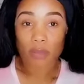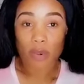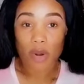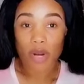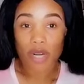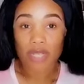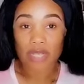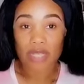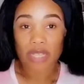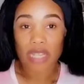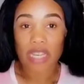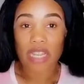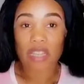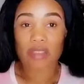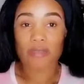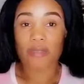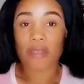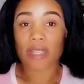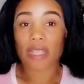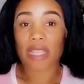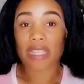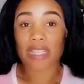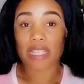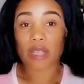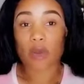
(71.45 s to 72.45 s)
person if
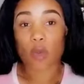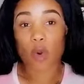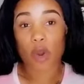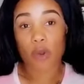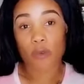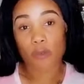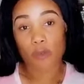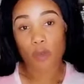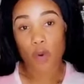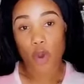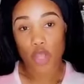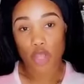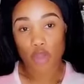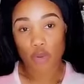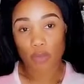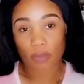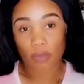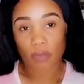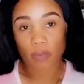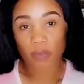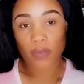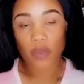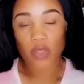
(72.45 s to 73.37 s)
it doesn't work for you.